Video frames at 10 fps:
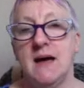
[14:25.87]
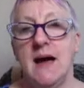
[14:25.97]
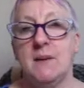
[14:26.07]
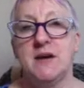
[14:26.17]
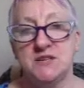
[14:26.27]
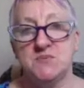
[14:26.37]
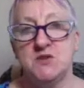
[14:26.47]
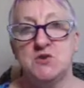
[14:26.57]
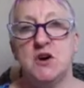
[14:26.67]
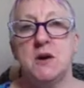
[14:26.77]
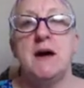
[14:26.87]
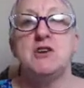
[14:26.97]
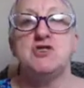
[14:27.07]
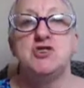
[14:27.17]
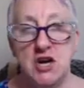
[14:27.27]
And because we're talking
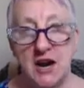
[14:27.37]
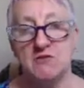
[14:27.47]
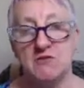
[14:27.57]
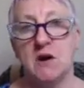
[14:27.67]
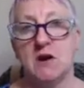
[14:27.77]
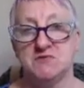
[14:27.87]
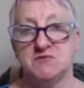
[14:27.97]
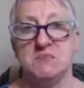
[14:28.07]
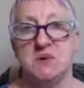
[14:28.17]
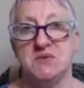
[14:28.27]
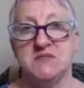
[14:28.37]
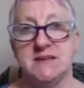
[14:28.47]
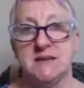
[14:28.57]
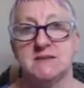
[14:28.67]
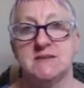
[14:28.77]
about generalized
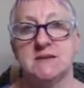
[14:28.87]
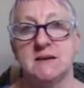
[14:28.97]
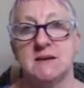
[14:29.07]
responses,